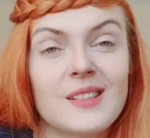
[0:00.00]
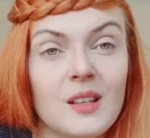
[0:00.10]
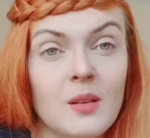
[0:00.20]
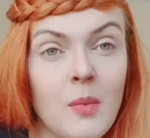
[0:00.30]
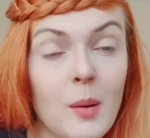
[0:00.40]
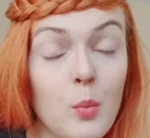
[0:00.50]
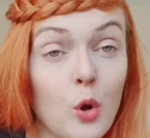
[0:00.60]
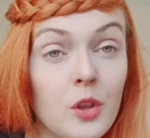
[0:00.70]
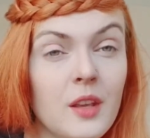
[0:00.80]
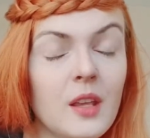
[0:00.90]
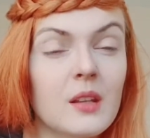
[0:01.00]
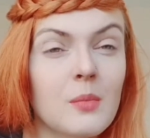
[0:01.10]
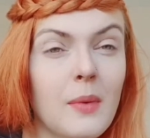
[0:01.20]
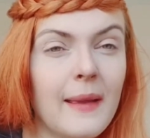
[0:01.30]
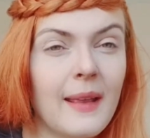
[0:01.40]
in my body, in
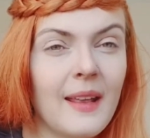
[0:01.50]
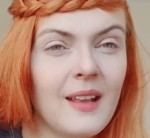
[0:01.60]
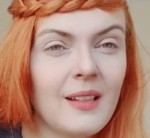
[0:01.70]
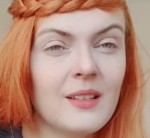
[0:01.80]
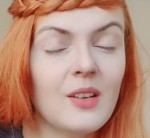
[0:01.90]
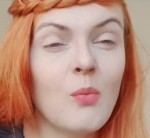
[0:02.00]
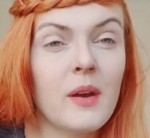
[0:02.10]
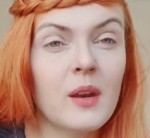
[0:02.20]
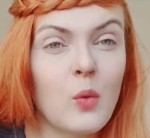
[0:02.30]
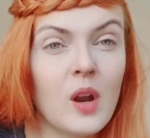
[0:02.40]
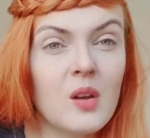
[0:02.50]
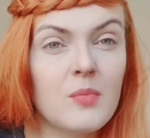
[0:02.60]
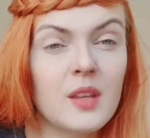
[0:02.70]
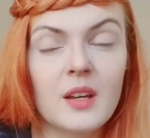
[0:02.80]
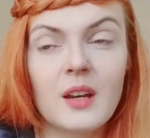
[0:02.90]
my health, in my
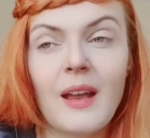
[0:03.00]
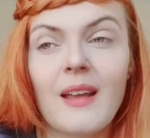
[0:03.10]
well-being,